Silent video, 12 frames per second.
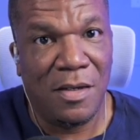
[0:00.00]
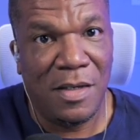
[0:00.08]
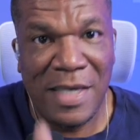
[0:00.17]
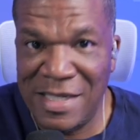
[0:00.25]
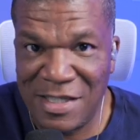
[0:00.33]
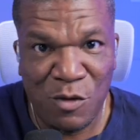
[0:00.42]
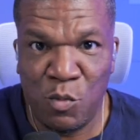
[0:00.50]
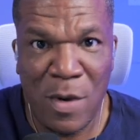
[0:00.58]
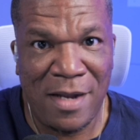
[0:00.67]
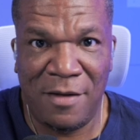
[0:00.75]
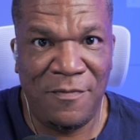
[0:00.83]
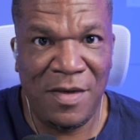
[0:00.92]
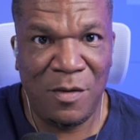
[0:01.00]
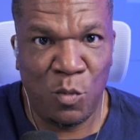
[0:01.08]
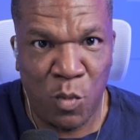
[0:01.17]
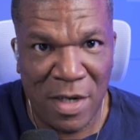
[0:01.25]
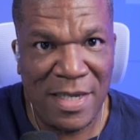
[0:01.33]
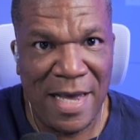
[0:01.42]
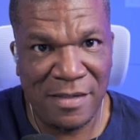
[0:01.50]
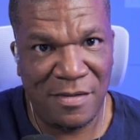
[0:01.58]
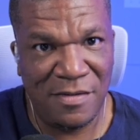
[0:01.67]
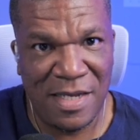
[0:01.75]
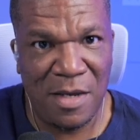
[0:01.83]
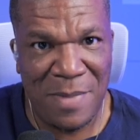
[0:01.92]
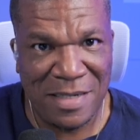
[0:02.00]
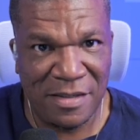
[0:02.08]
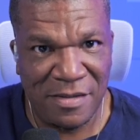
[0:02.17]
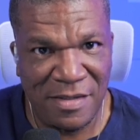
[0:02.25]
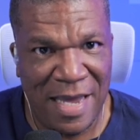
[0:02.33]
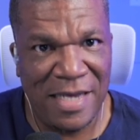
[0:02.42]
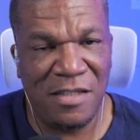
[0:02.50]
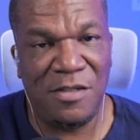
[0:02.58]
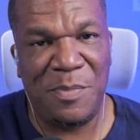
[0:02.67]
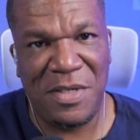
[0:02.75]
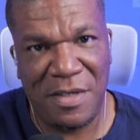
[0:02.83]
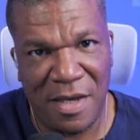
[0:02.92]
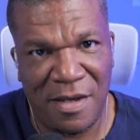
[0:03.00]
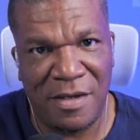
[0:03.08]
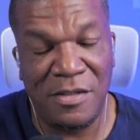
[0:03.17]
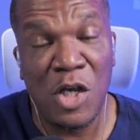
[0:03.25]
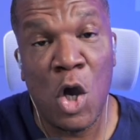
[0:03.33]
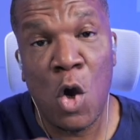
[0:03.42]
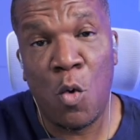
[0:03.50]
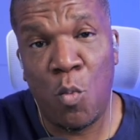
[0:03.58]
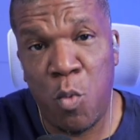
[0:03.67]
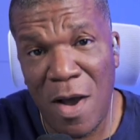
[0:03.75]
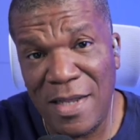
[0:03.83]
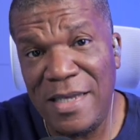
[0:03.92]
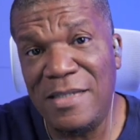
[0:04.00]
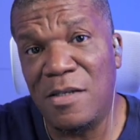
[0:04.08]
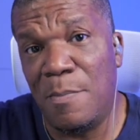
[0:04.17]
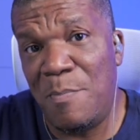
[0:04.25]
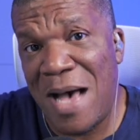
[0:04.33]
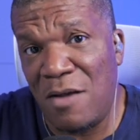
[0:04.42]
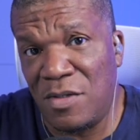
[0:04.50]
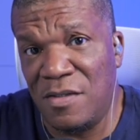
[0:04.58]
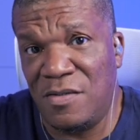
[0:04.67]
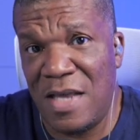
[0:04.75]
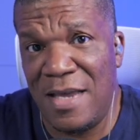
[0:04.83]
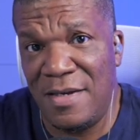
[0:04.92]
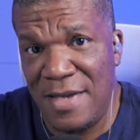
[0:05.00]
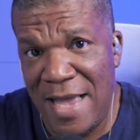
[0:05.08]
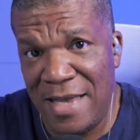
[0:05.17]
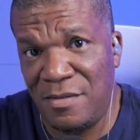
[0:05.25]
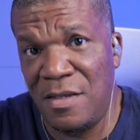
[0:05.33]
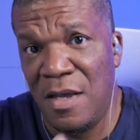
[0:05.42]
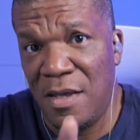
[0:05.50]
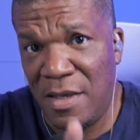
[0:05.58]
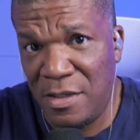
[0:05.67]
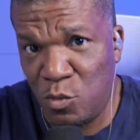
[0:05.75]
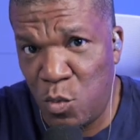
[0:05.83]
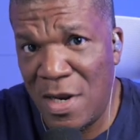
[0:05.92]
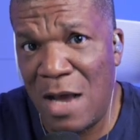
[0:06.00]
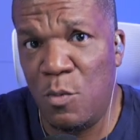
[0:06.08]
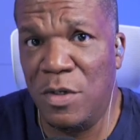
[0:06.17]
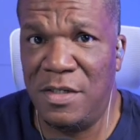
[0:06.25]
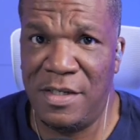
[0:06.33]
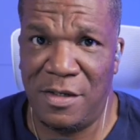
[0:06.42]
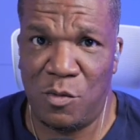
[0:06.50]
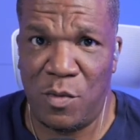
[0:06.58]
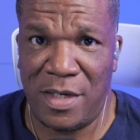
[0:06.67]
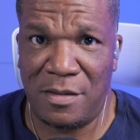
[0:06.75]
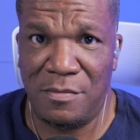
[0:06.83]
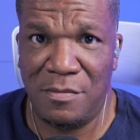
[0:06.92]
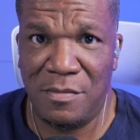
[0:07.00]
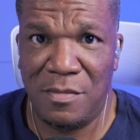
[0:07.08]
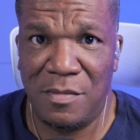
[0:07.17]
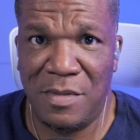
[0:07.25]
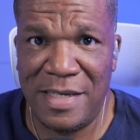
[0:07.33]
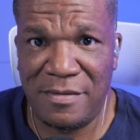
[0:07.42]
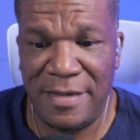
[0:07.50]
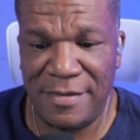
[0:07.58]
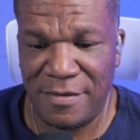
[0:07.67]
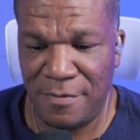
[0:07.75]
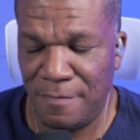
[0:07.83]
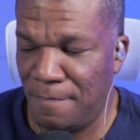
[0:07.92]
it's irrelevant what he has to say about the Saints because what he's about to say next is what I want to deal with. Let's listen.